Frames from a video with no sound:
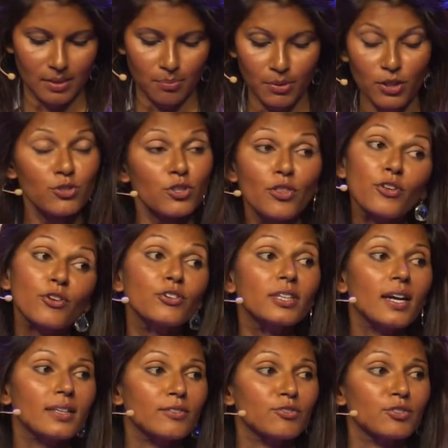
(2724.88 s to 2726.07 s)
But there's a third
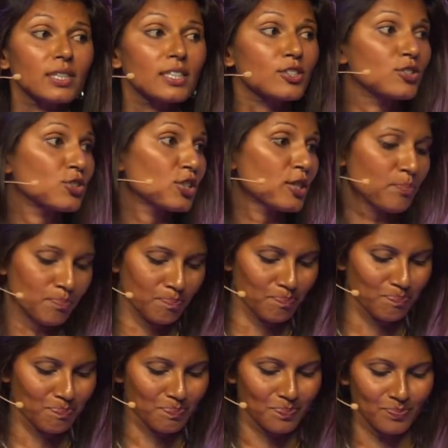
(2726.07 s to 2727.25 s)
kind of relationship,
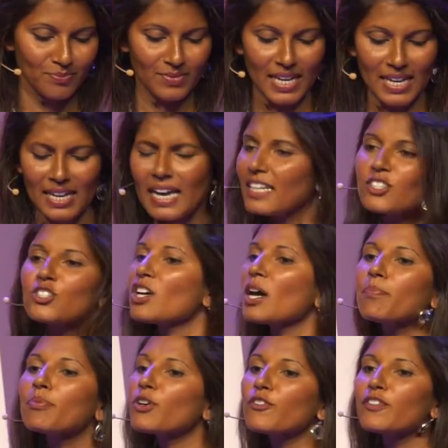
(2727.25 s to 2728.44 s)
and it's
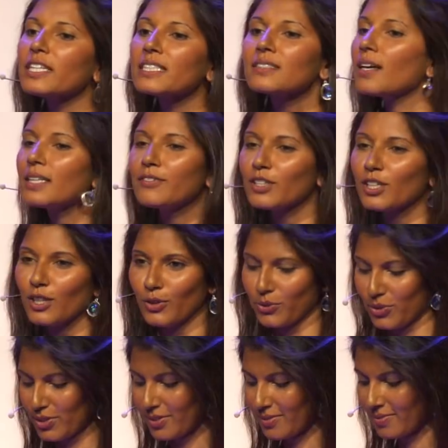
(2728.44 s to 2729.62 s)
not perfect, not even
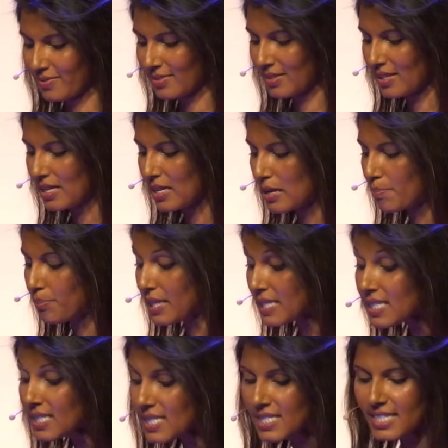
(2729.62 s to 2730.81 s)
close. But it's a
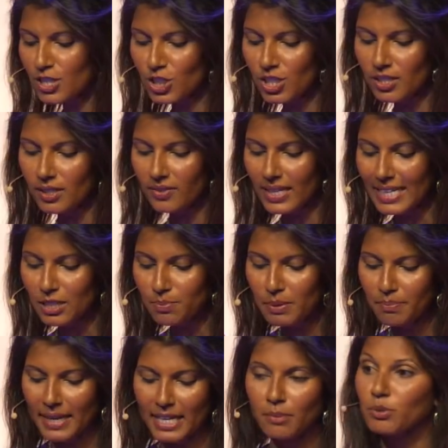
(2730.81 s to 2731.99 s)
decision that has been
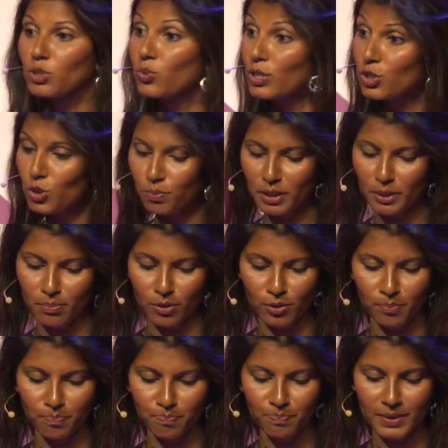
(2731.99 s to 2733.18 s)
made between two people
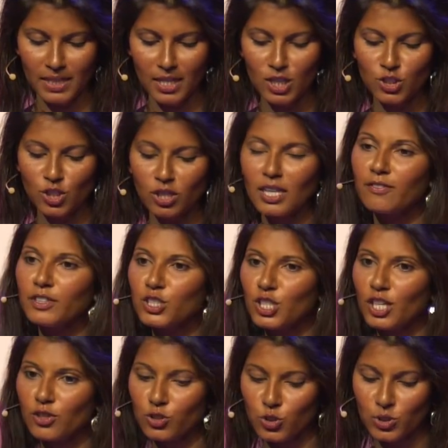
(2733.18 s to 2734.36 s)
to love each
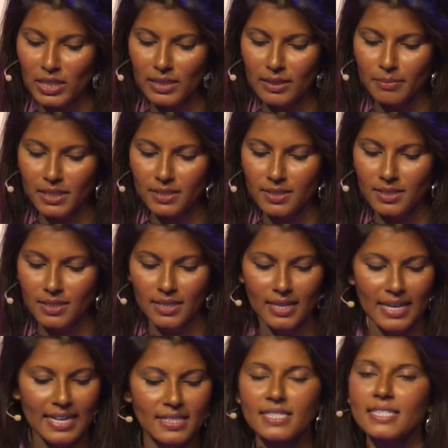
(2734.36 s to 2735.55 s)
other to the limit
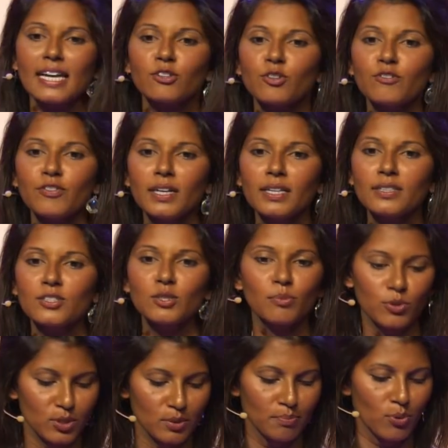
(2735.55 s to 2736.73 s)
and sacrifice the
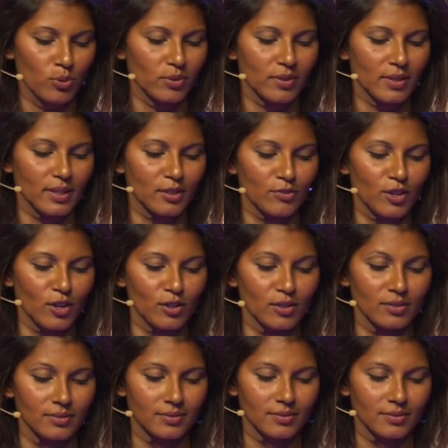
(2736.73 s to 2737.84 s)
most important thing of all.